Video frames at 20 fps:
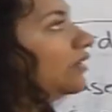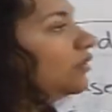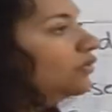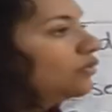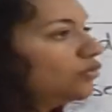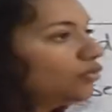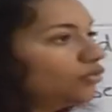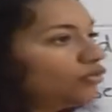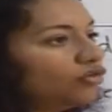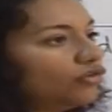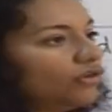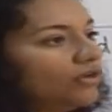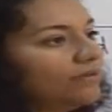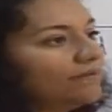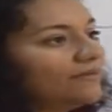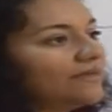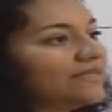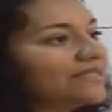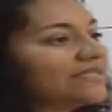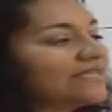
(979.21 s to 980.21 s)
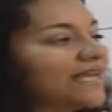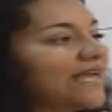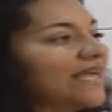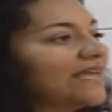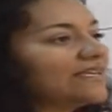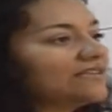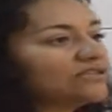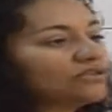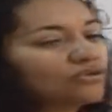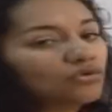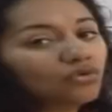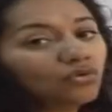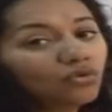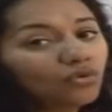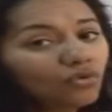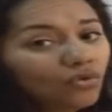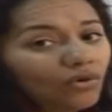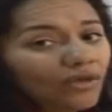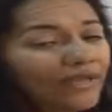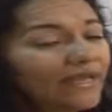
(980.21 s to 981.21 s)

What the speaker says: neutral means has no